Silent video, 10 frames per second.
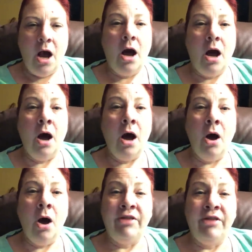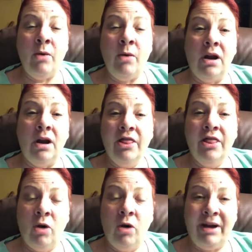Oh, that one. The
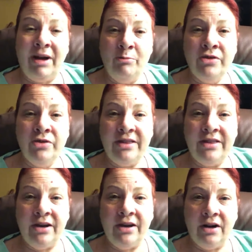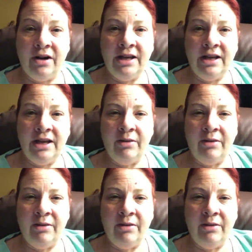one by the movie theater. Yeah, the